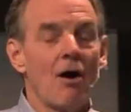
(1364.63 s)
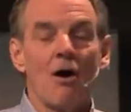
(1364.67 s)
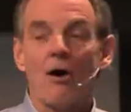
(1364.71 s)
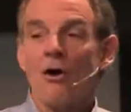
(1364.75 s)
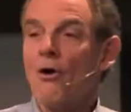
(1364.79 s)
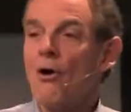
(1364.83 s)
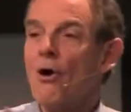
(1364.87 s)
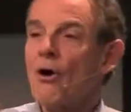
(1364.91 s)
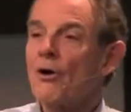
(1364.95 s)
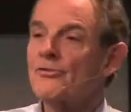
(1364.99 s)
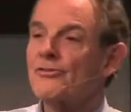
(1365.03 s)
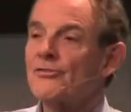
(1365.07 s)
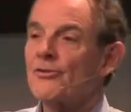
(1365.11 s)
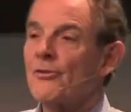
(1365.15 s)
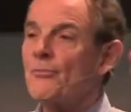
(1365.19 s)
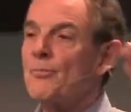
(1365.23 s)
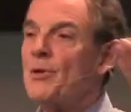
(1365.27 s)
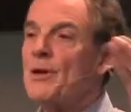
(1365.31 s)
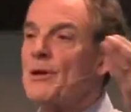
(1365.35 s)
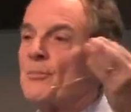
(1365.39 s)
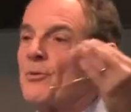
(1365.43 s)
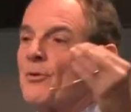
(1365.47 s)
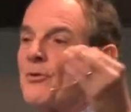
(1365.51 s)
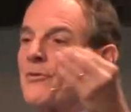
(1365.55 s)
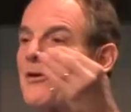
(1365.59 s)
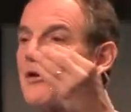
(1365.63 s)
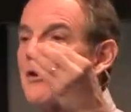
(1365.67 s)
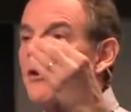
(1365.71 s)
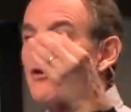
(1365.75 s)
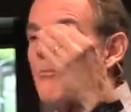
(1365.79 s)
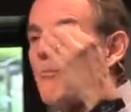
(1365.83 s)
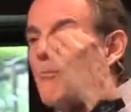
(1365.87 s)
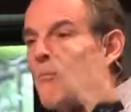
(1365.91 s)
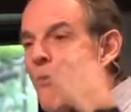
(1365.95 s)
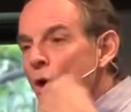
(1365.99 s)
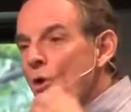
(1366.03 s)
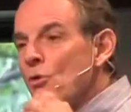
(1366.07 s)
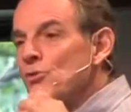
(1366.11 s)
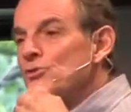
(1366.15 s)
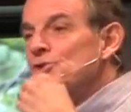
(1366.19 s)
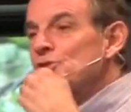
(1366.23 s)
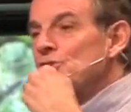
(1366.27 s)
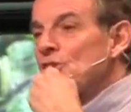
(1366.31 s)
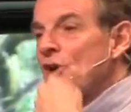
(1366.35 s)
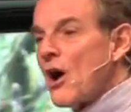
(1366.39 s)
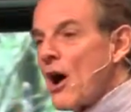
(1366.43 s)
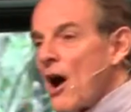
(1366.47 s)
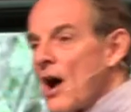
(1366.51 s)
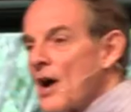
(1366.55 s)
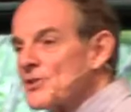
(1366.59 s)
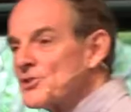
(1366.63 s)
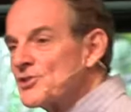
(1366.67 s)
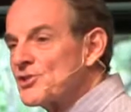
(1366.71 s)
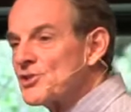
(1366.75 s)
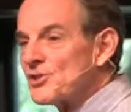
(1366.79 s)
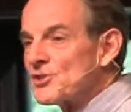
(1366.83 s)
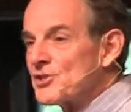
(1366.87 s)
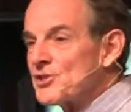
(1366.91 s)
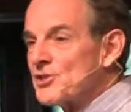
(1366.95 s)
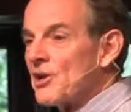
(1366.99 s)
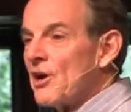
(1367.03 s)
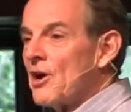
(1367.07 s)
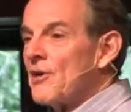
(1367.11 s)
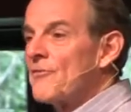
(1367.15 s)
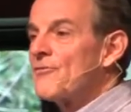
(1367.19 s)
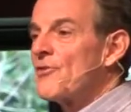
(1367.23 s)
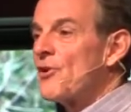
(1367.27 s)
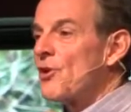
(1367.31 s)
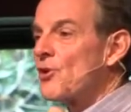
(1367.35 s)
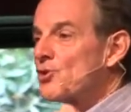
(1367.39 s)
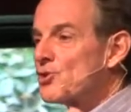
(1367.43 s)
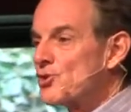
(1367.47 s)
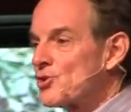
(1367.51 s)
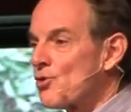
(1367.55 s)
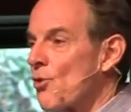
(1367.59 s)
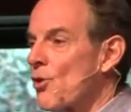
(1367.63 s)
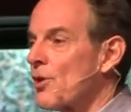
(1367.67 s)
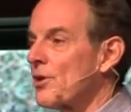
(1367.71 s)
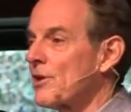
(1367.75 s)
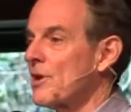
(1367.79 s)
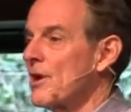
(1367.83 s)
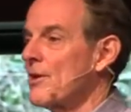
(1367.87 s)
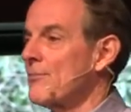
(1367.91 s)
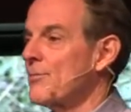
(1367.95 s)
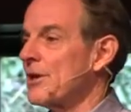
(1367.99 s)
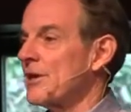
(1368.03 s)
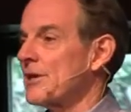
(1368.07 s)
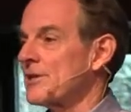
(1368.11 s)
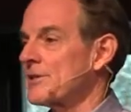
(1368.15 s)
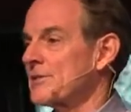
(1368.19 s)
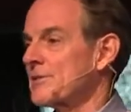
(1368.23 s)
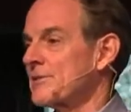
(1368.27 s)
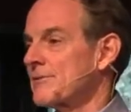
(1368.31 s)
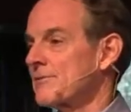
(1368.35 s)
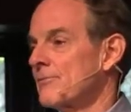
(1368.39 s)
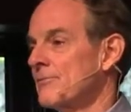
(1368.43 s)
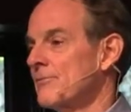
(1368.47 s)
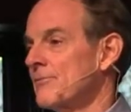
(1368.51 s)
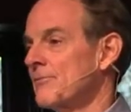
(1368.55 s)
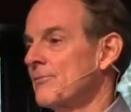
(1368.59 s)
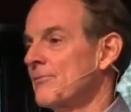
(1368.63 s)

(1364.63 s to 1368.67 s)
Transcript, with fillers: are also people that are most conscious of their shortcomings,